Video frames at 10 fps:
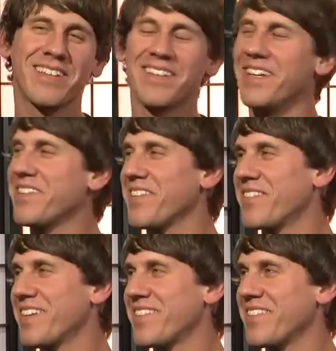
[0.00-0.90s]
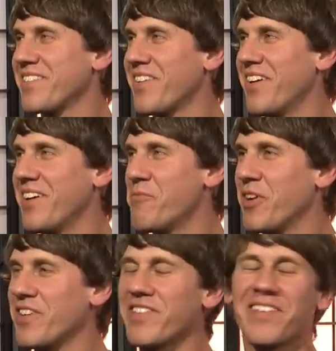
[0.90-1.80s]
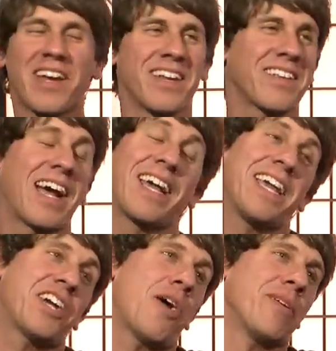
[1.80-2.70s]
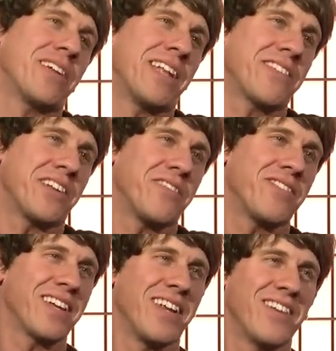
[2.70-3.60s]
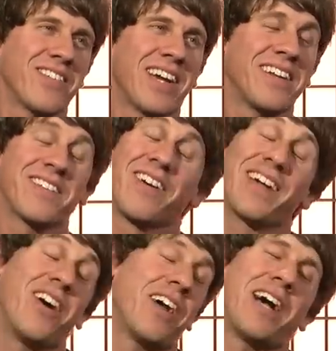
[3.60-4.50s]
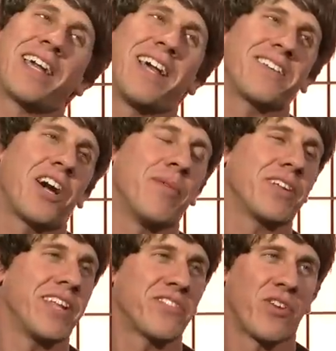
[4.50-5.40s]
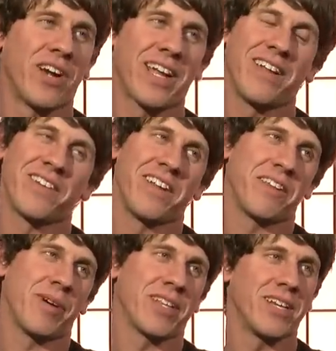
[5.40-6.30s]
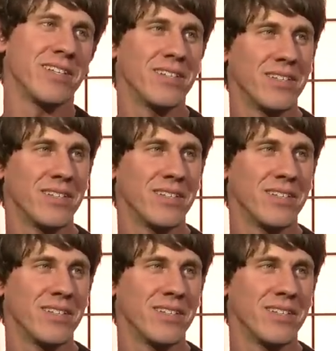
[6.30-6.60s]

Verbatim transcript: it, it is, this is much less exciting because I, I, can't comment on that stuff. You know, so I can just say like I, I can't comment on that story and I can't tell anything about that.